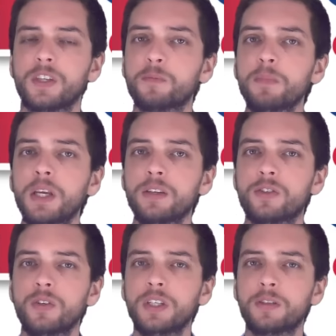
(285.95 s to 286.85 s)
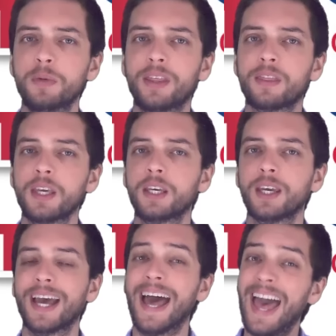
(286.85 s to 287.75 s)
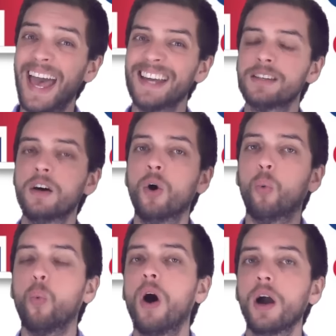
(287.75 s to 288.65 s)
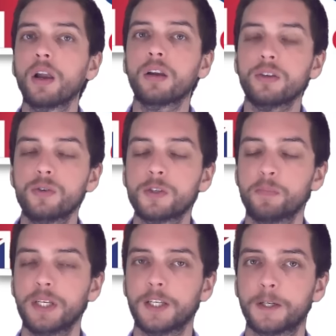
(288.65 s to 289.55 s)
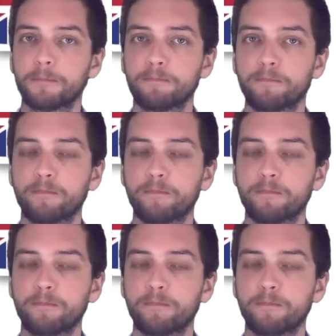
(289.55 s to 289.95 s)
This means you need to be thinking ahead while you speak.